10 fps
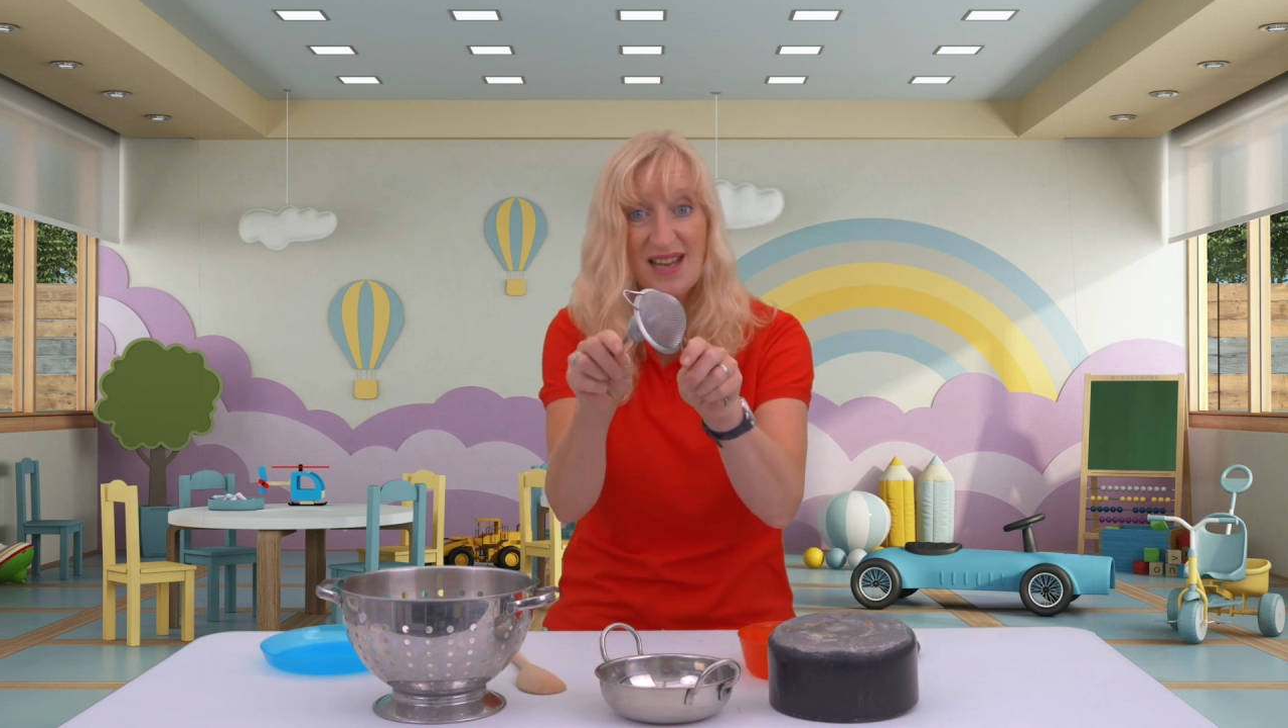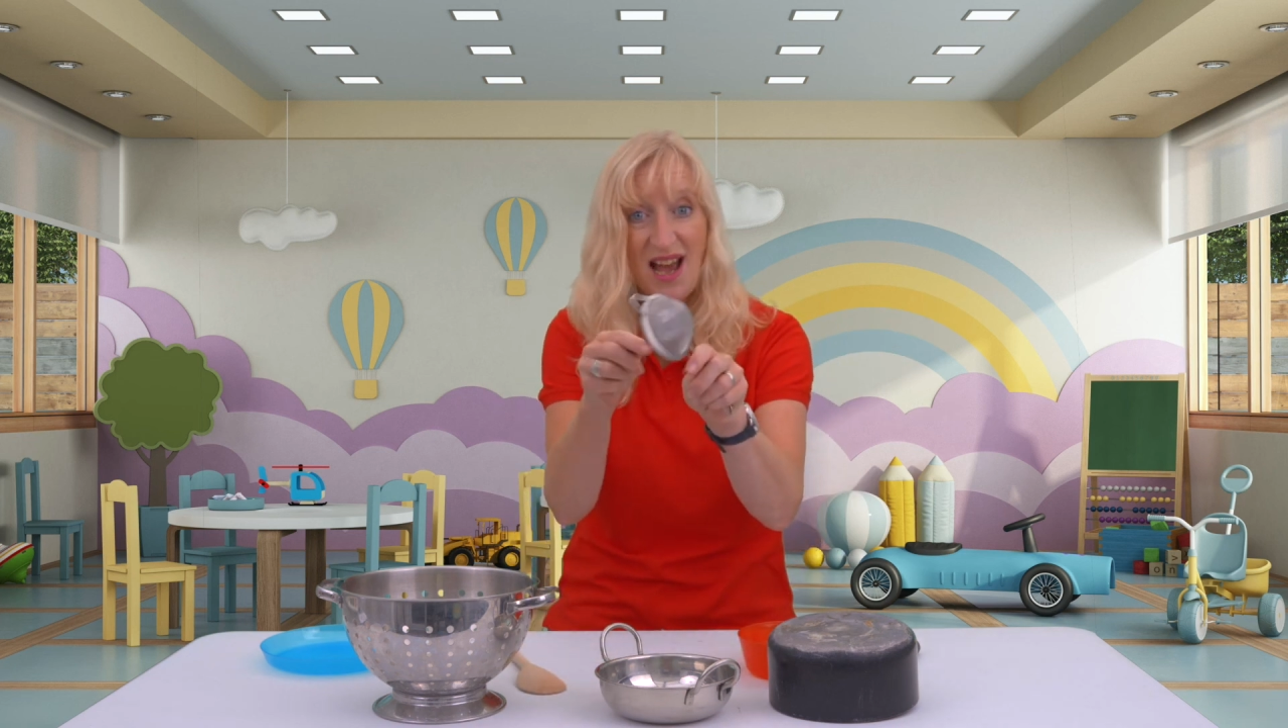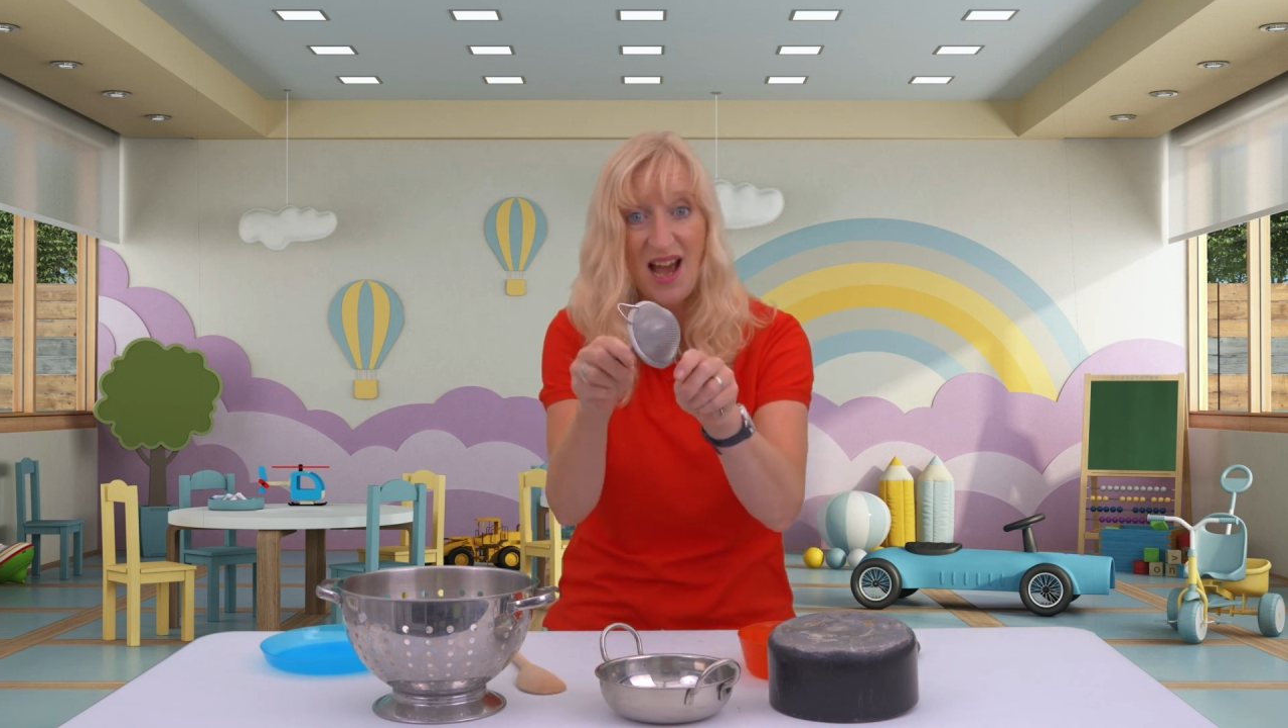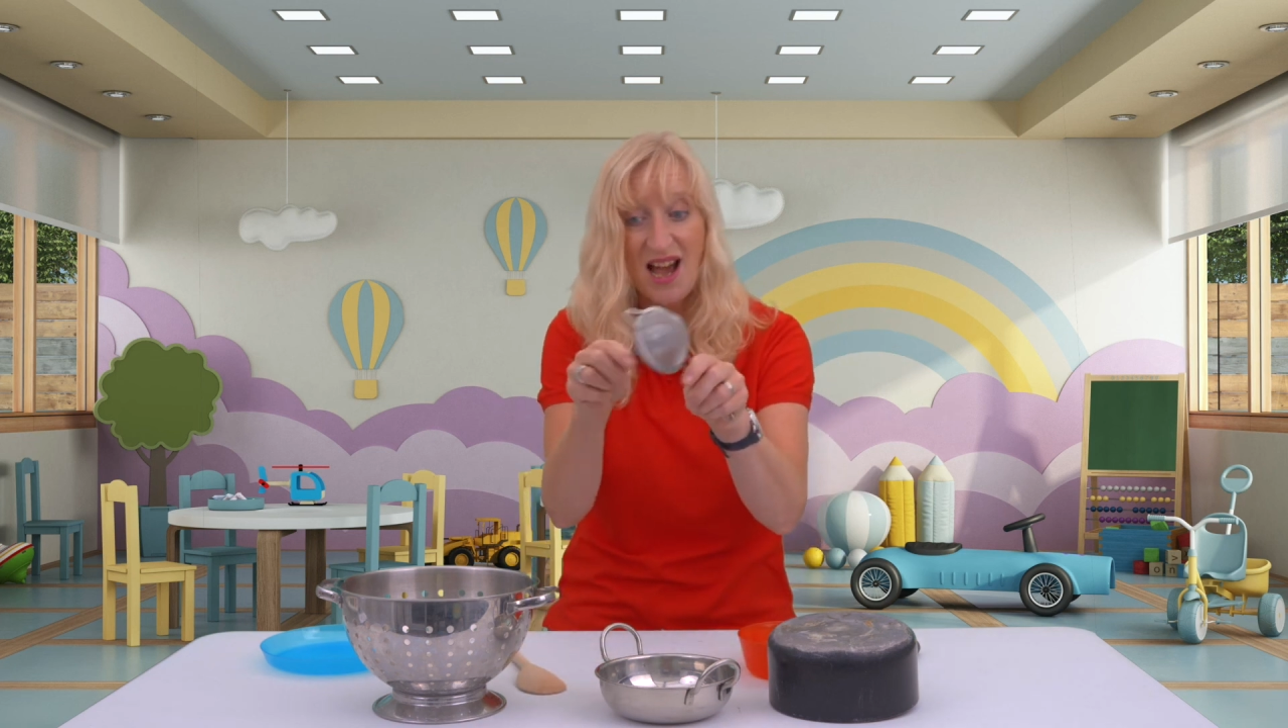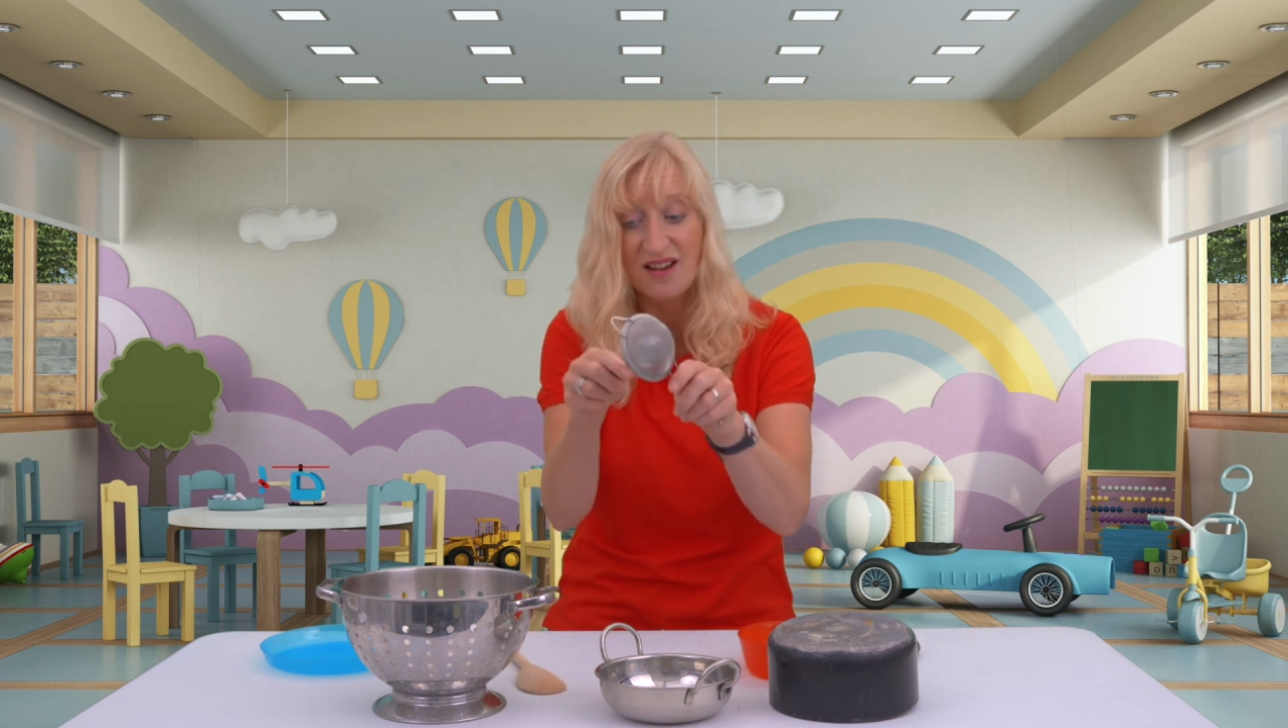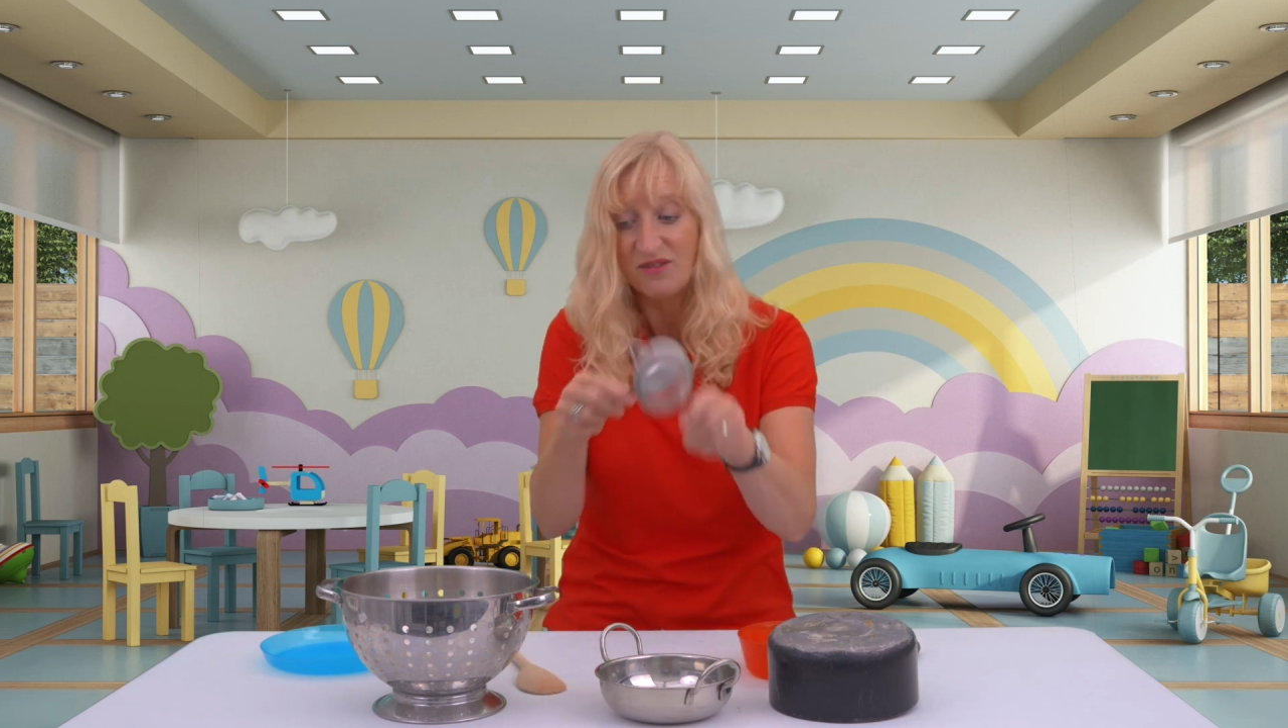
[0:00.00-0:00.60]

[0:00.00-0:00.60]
have